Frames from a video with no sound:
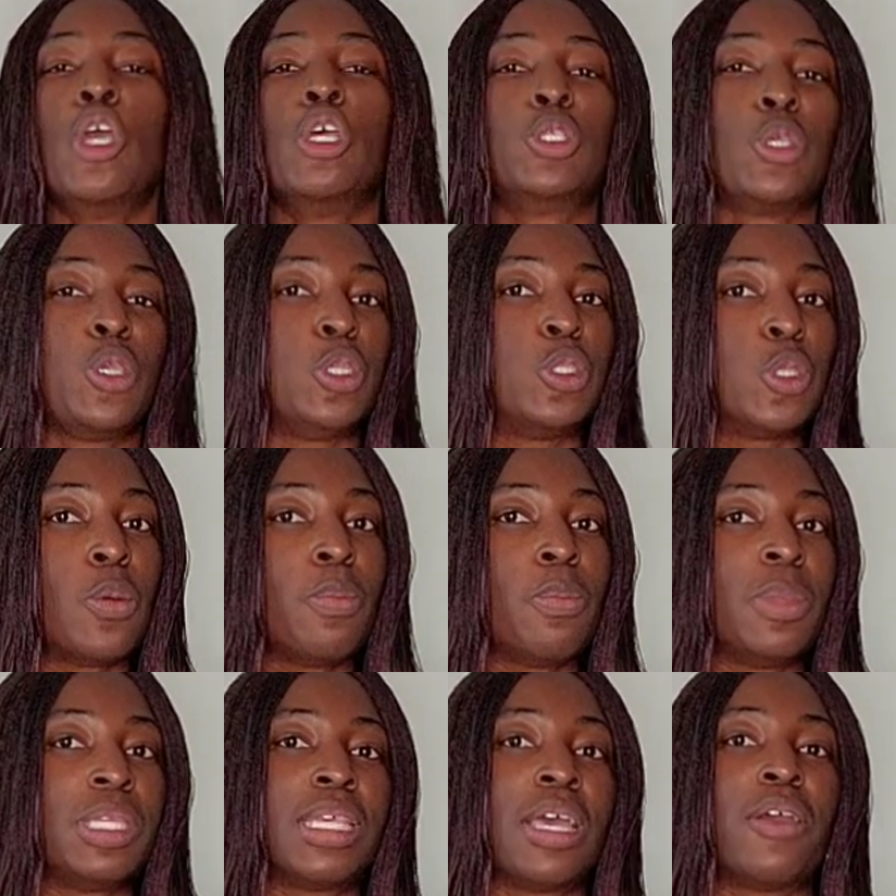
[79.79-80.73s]
so you
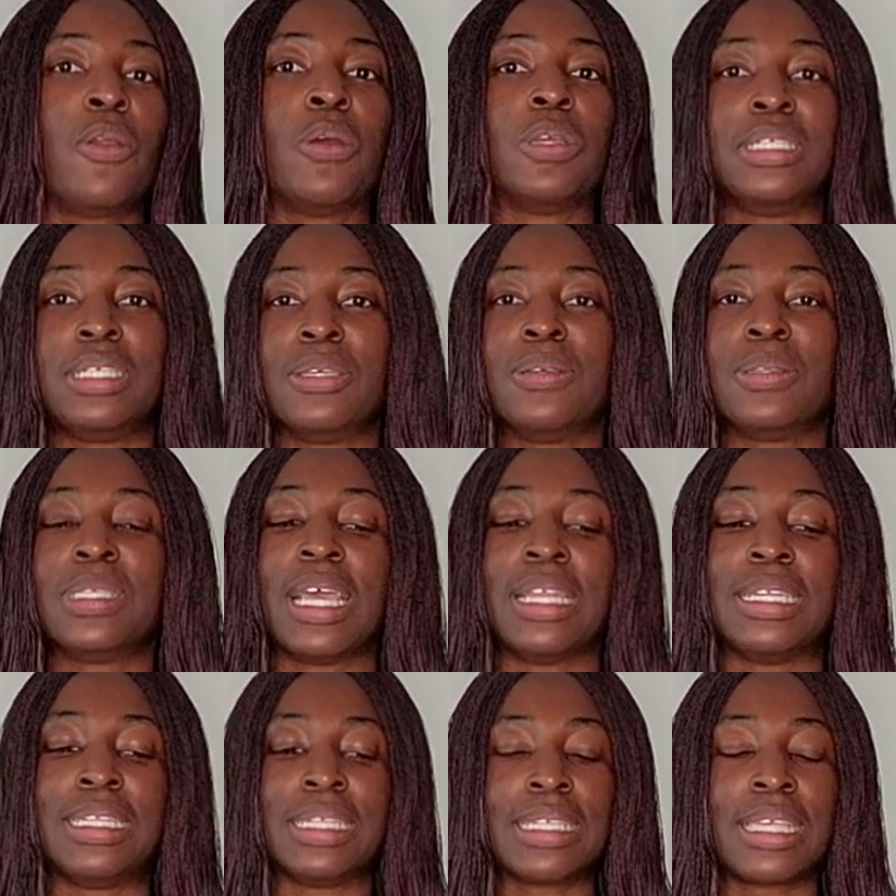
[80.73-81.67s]
don't miss out on deals
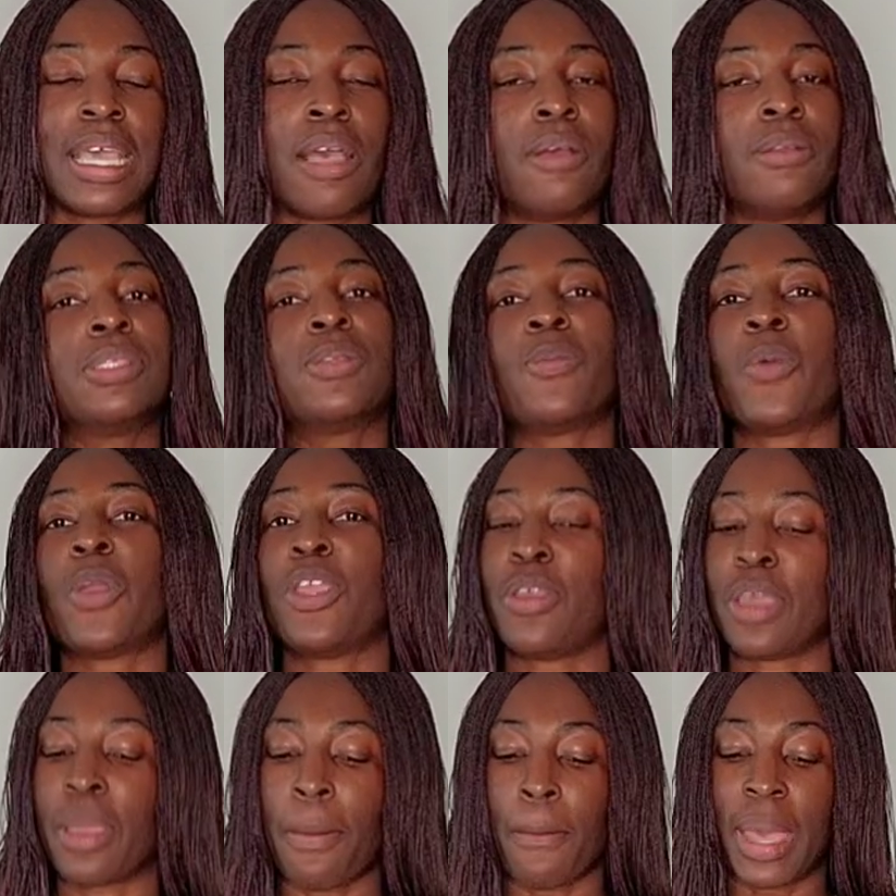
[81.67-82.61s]
and discounts where
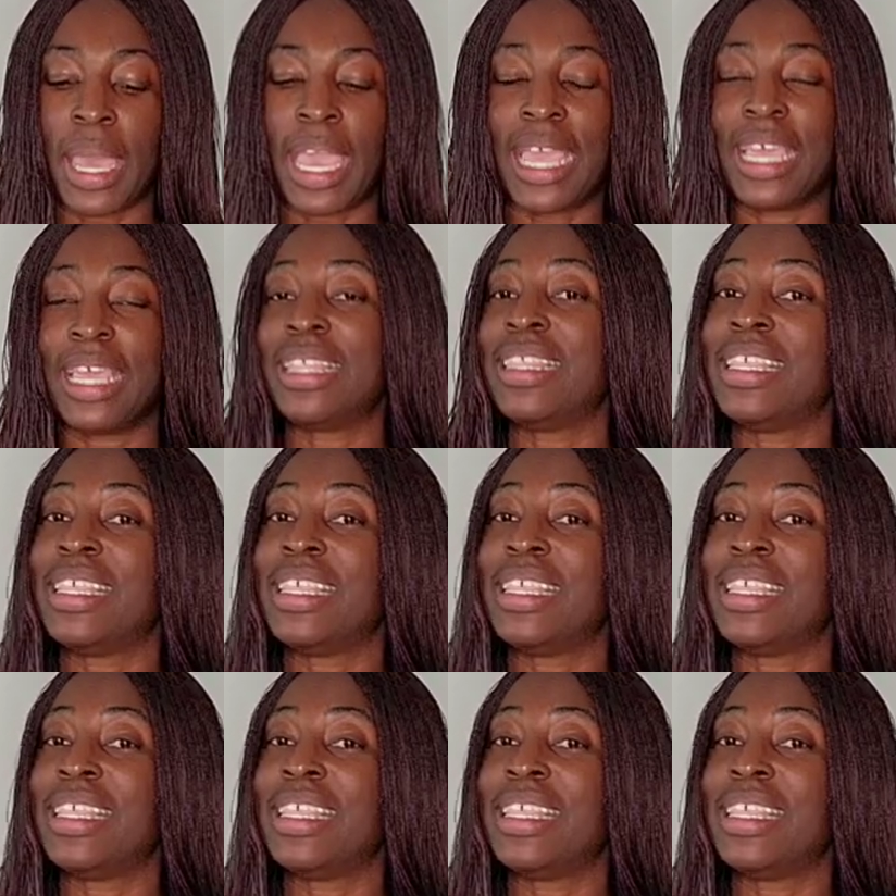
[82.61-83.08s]
you can buy